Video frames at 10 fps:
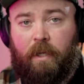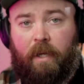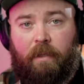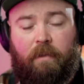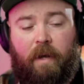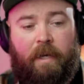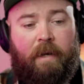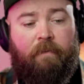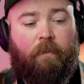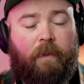I
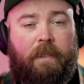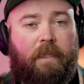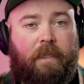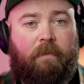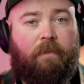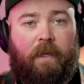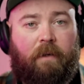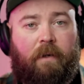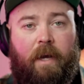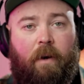never really did
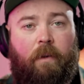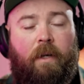figure it out.